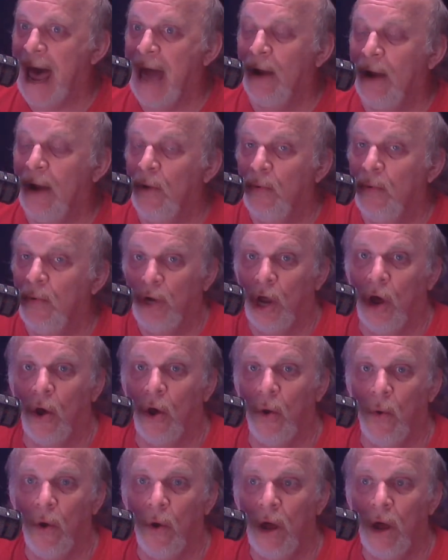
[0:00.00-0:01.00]
I don't
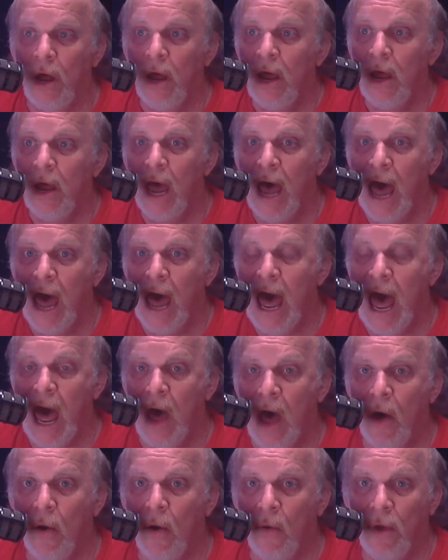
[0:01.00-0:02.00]
know
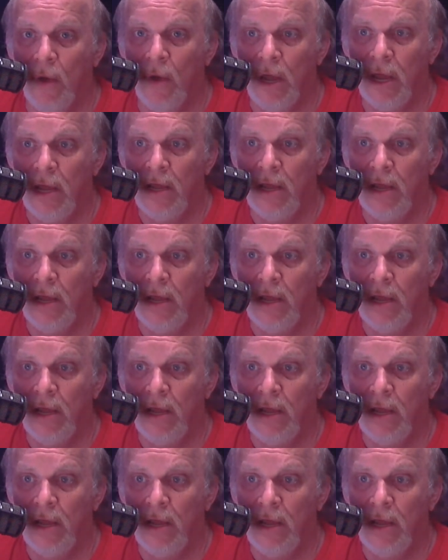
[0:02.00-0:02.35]
how